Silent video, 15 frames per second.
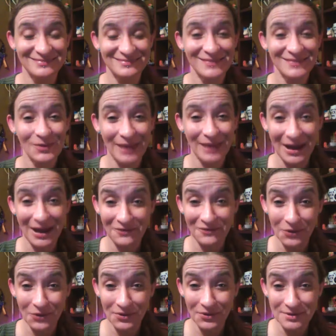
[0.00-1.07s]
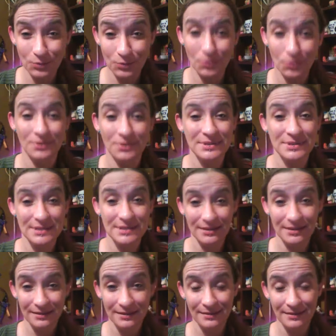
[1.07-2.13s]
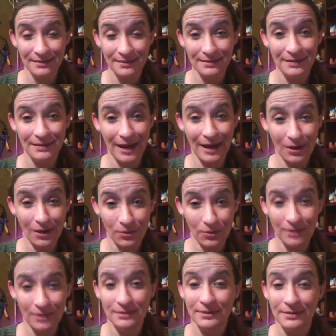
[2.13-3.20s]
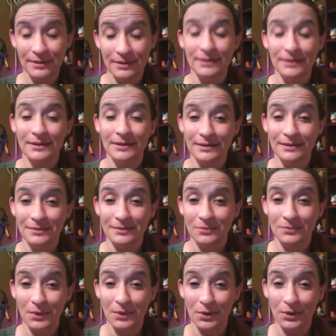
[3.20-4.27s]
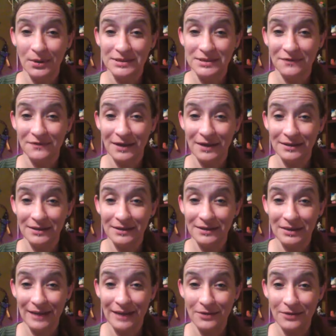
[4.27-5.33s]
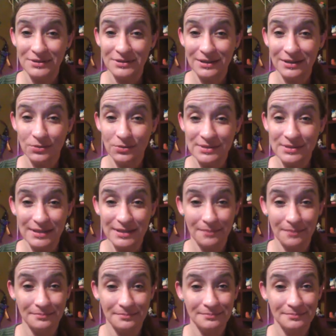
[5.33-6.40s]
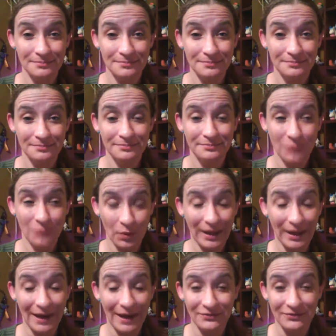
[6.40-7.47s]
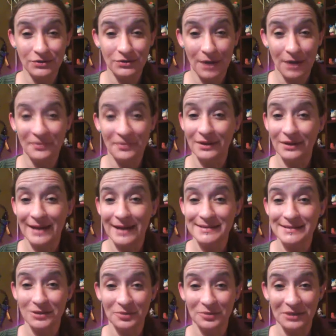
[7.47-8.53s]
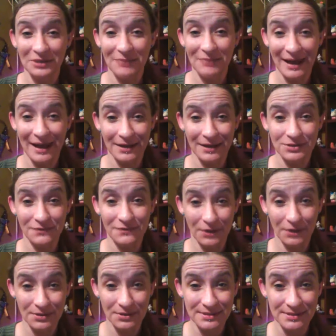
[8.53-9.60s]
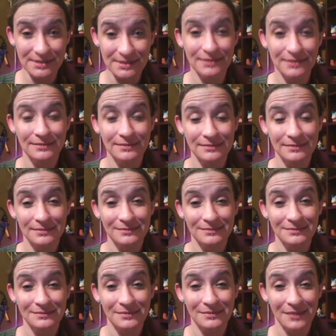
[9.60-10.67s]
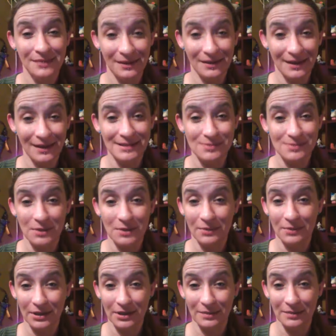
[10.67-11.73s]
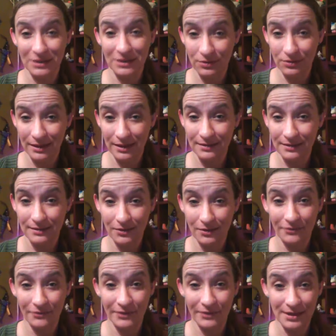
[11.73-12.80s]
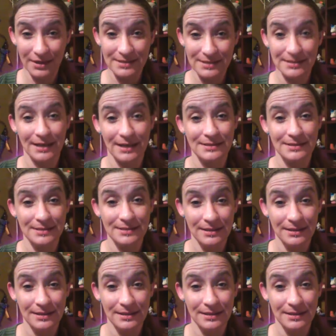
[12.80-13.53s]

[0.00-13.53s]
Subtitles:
We have all the tools. Now we're going to finally be allowed to use them. But we have to drop the last little bit of baggage first. And that's what we're going to be doing over this next,